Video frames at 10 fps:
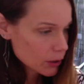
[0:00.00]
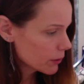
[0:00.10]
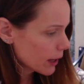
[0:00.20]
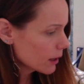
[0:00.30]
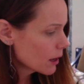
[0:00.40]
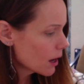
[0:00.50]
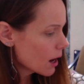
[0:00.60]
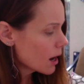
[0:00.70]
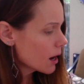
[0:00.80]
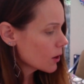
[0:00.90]
Okay?
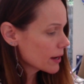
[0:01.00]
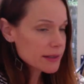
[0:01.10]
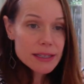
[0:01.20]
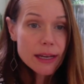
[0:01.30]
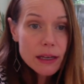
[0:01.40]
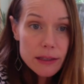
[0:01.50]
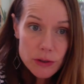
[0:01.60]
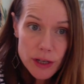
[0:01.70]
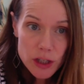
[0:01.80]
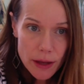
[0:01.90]
Okay, taking a
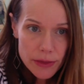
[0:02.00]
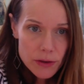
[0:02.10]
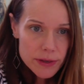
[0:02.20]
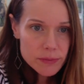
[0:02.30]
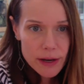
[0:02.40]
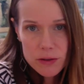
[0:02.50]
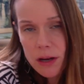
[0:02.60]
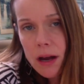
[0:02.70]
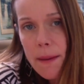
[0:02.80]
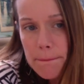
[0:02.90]
screenshot. And the reason why you
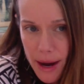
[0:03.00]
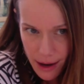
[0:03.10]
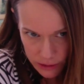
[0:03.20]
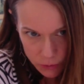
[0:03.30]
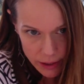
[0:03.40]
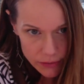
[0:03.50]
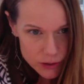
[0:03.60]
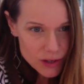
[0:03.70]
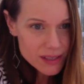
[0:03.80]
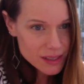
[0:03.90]
can come back to it and
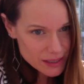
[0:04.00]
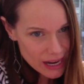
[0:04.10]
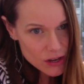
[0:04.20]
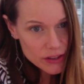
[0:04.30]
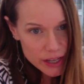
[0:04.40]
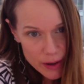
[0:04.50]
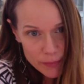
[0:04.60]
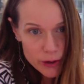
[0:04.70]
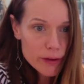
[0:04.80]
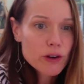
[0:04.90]
then you can sit down in the
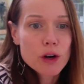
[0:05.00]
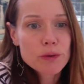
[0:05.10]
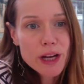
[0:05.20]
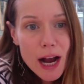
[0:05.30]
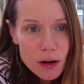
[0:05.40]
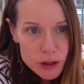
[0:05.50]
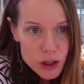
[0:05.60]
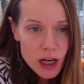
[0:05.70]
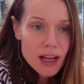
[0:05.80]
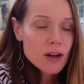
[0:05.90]
comfort of your own
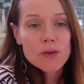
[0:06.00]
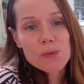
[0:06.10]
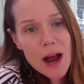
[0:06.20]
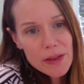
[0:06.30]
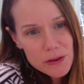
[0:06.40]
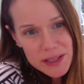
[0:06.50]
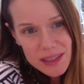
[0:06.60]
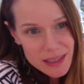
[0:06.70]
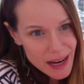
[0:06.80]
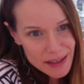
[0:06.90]
couch rather than
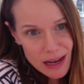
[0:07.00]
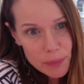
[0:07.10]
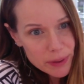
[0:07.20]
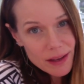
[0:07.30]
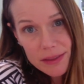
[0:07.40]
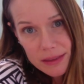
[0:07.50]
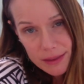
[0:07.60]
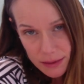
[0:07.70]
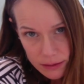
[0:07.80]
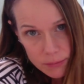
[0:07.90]
standing up
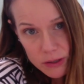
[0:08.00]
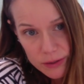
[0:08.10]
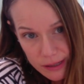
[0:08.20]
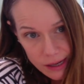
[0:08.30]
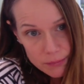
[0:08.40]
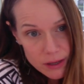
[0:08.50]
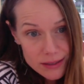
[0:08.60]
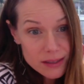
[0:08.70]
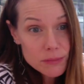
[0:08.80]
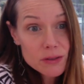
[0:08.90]
in the museum
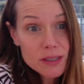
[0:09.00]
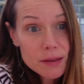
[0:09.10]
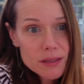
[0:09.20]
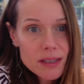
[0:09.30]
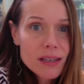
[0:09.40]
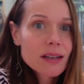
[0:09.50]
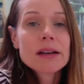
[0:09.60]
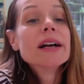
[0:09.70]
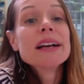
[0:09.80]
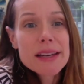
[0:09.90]
because the museum seating
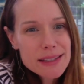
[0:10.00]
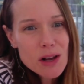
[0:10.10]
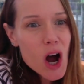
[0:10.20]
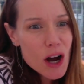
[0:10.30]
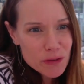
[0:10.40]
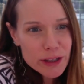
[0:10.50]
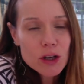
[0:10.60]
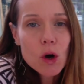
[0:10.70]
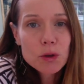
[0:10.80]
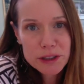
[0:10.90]
is awfully
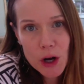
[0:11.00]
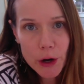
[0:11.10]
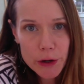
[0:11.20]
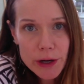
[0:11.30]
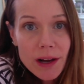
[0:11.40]
cold and hard.